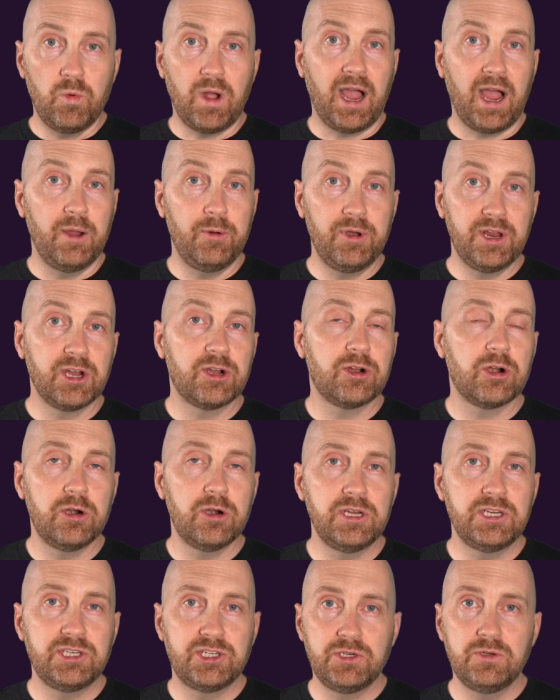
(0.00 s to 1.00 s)
I would
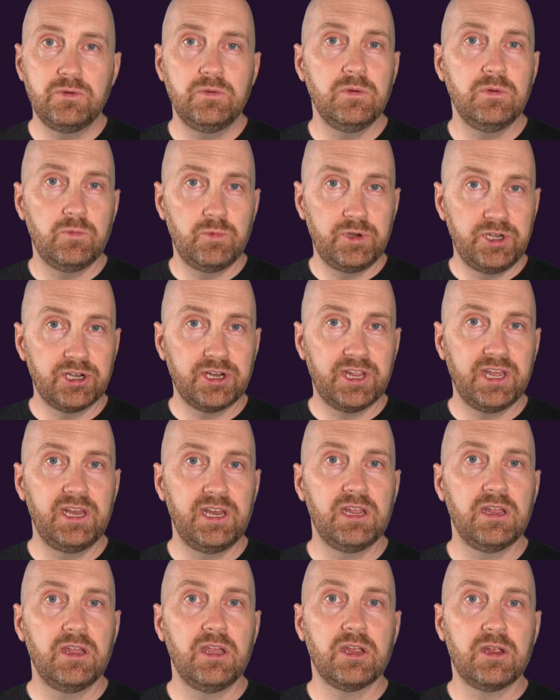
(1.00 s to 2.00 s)
encourage you when you're
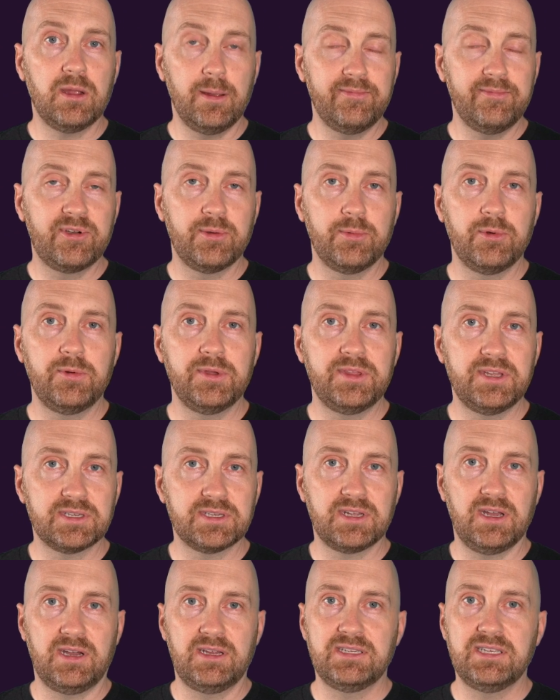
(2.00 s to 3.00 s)
getting comfortable with this
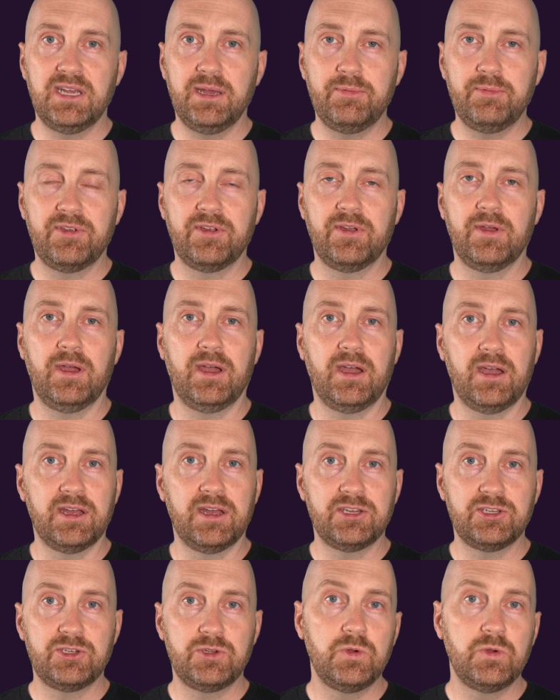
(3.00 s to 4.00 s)
concept uh,
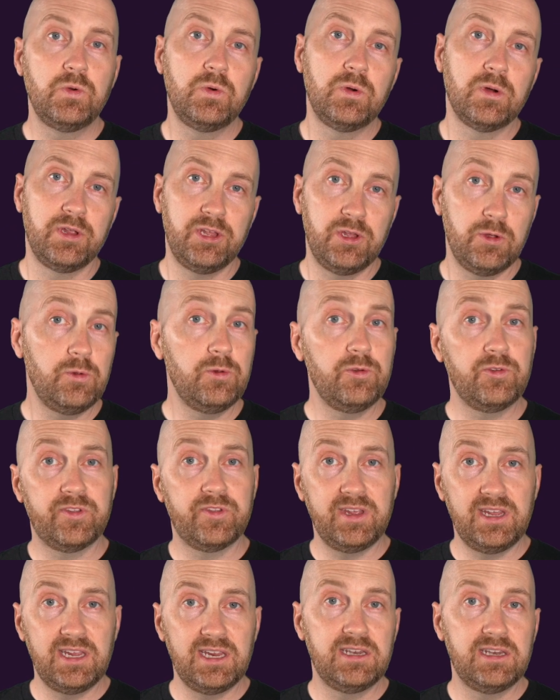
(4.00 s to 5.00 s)
to use
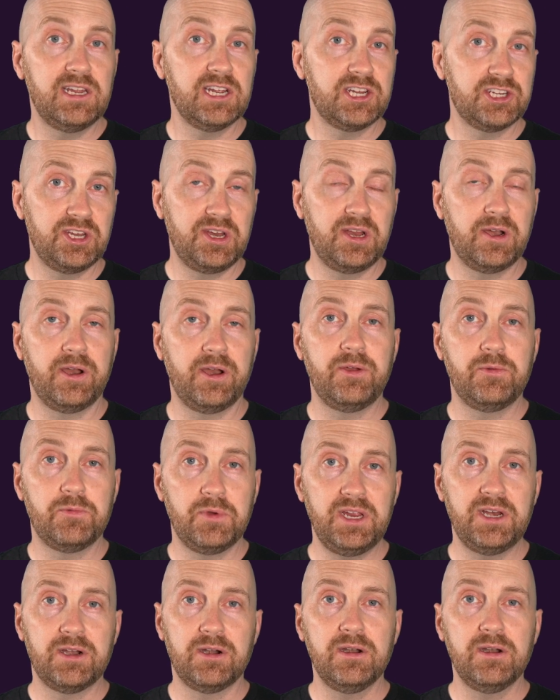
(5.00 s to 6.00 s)
the dictionary
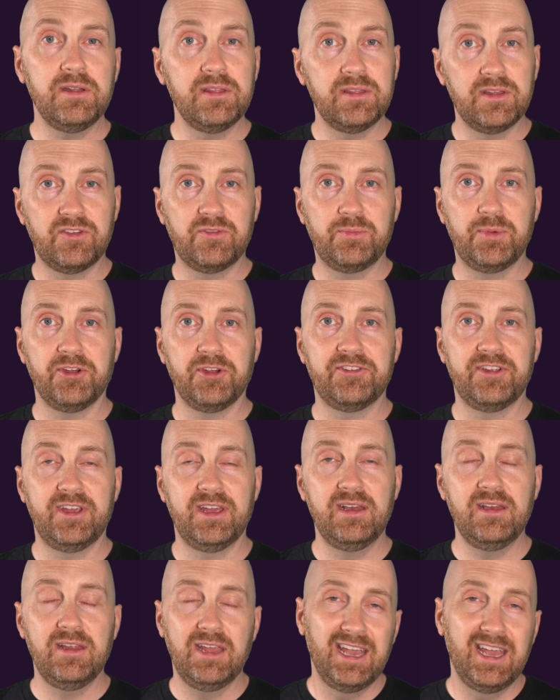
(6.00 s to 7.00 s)
reader that's built
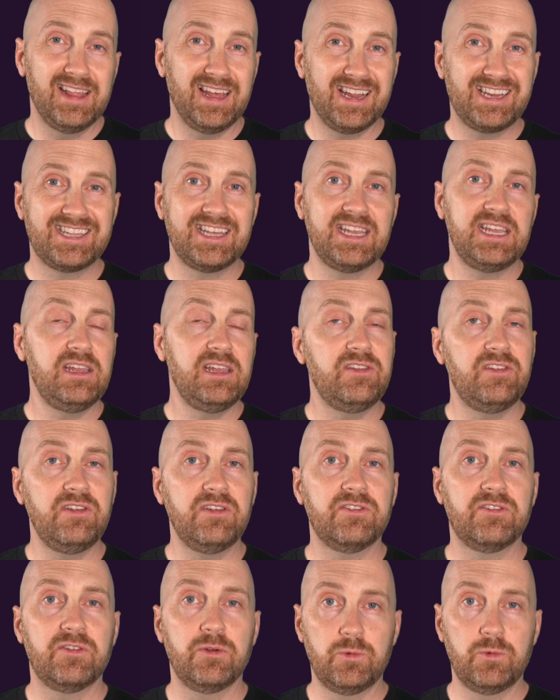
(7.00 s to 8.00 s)
in. That's the
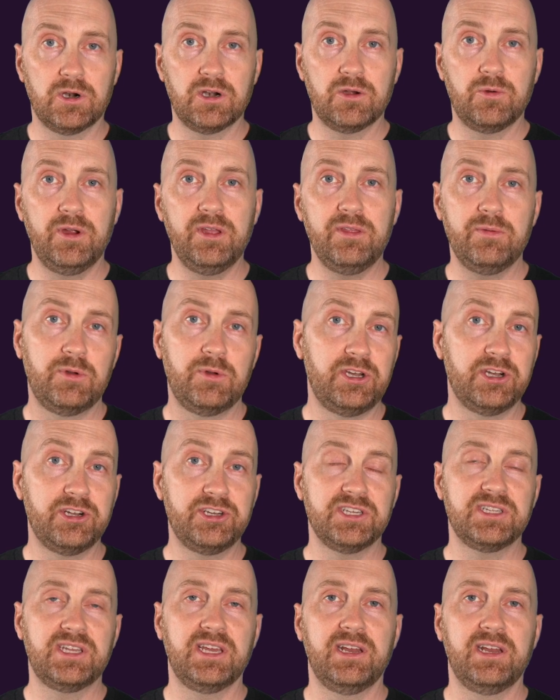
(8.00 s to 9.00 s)
easiest to work with when you're
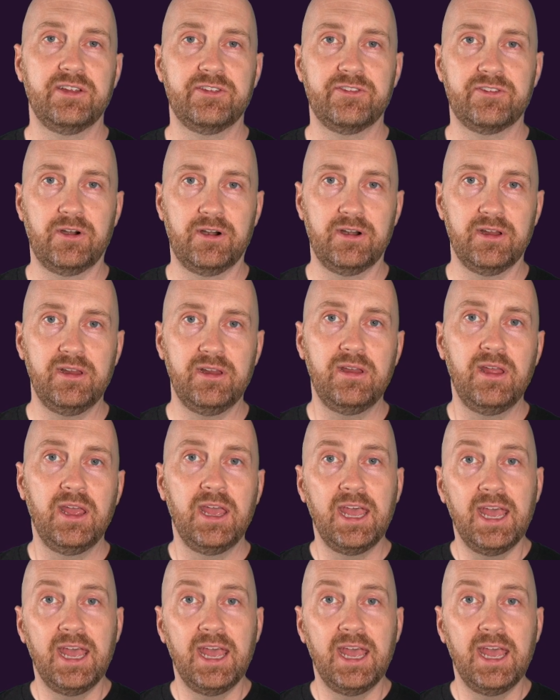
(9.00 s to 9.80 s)
just getting started.